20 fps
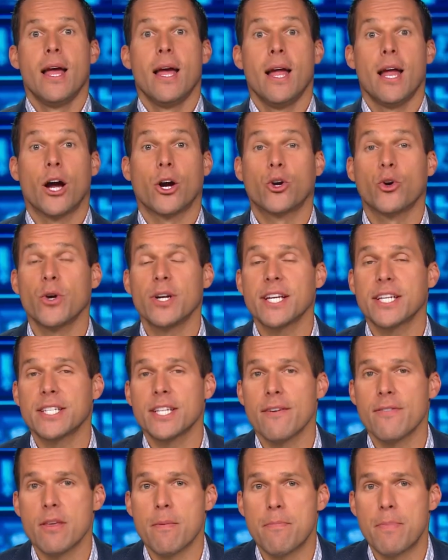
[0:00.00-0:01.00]
Now, critics
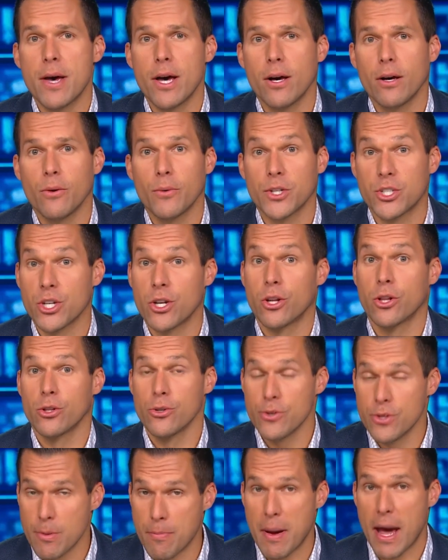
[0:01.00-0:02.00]
of the bill, which
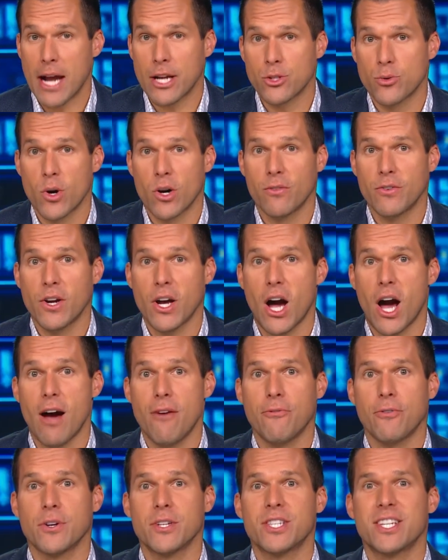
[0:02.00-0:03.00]
include the Pac twelve
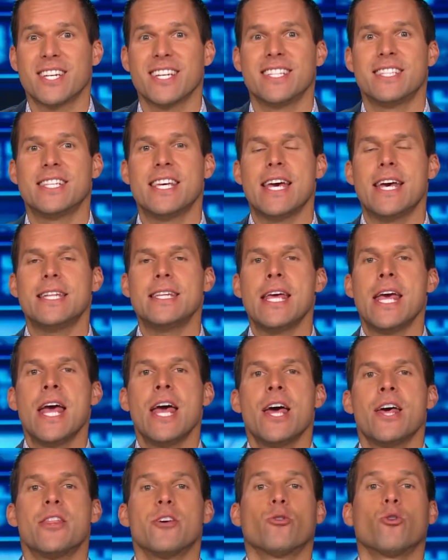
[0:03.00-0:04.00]
conference, contend
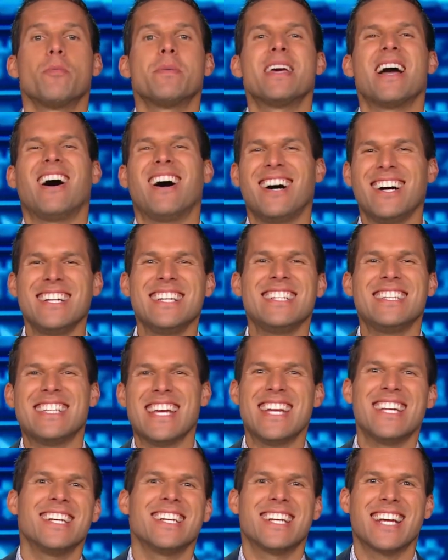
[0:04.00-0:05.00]
there will be unintended